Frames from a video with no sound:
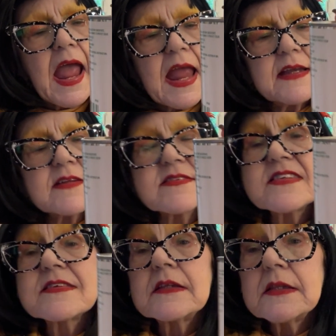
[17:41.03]
And it
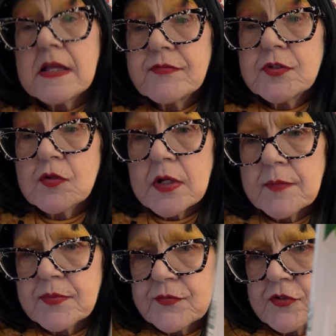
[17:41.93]
says 11
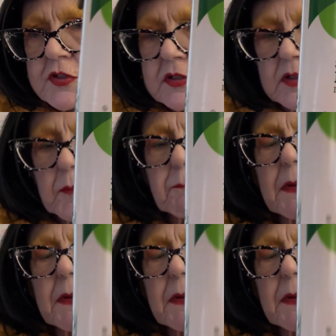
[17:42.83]
grams of sugar.